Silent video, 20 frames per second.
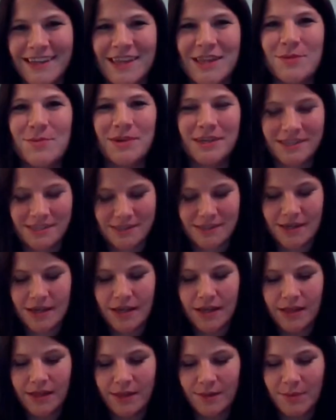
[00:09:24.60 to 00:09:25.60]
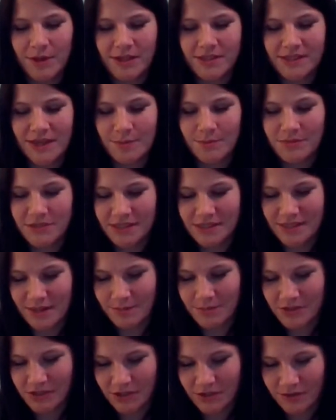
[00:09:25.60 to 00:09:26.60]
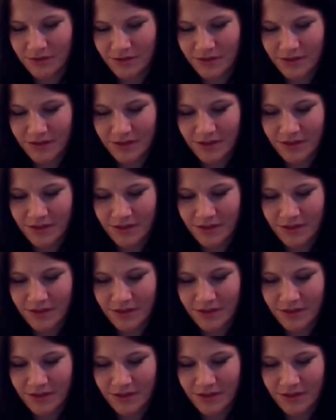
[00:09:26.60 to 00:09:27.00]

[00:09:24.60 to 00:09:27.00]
let me let me attempt to tempt you.